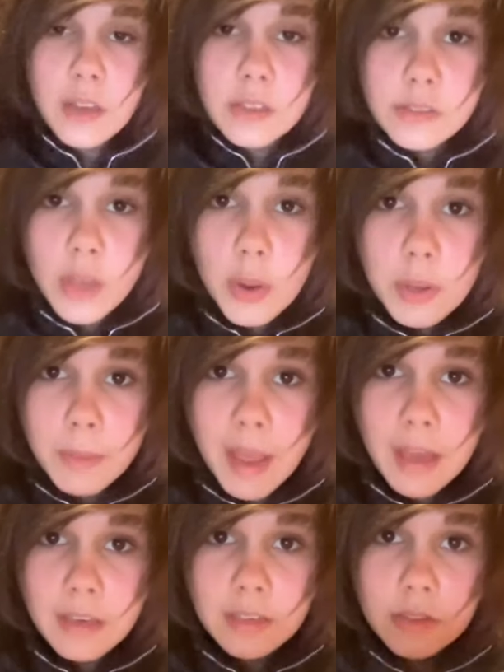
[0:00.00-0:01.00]
sewing
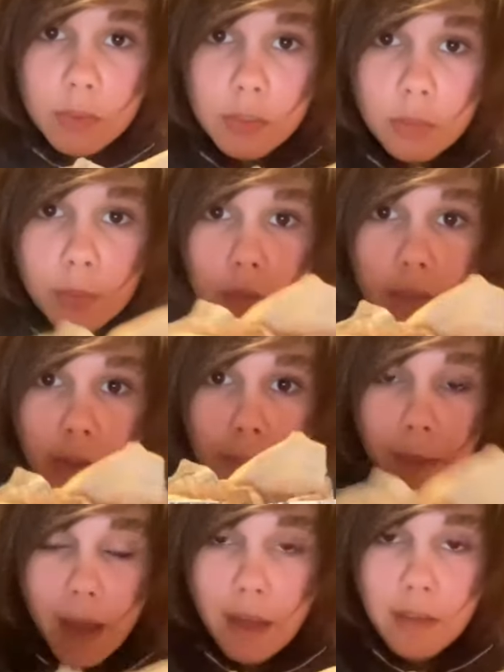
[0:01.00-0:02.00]
patterns, when you're putting them
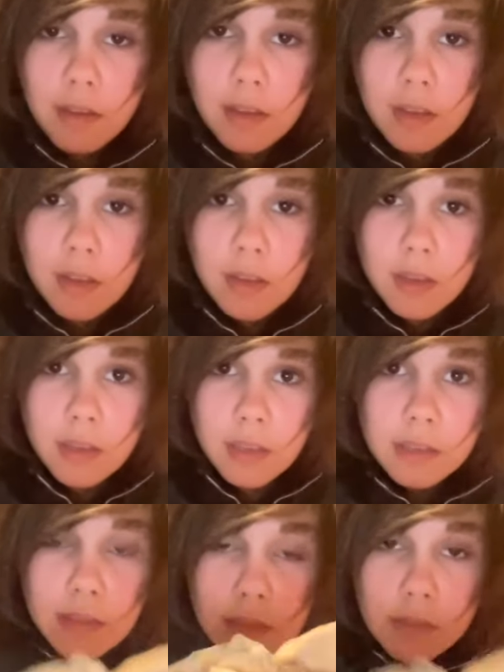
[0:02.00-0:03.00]
back,
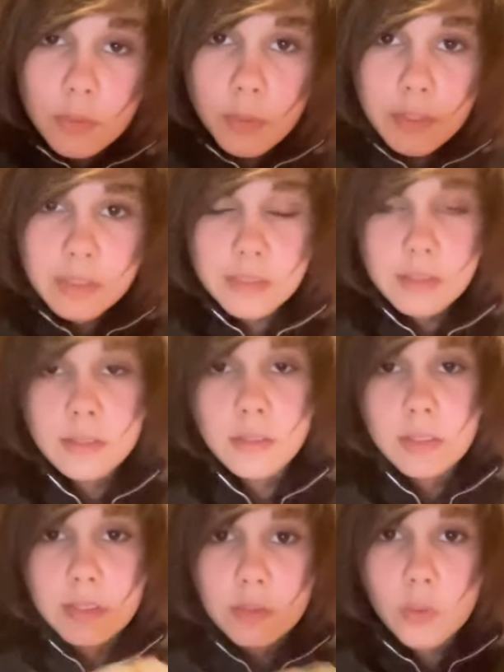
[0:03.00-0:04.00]
it's
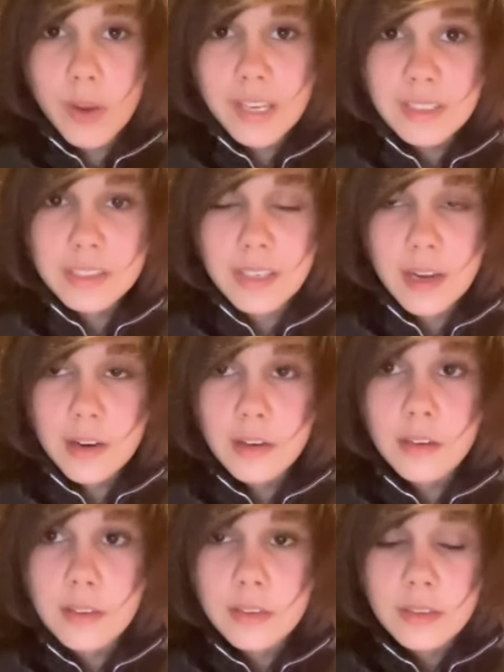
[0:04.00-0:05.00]
quite
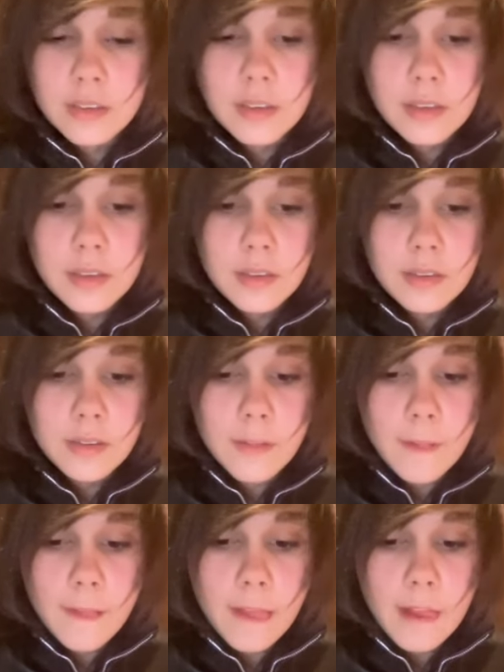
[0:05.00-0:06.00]
hard.
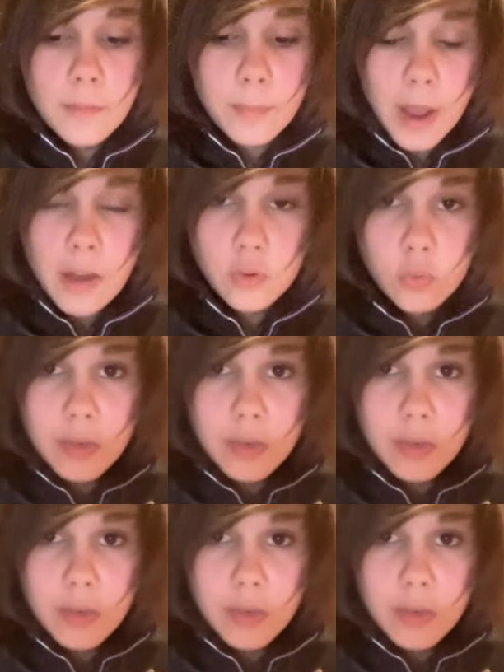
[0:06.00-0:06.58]
But I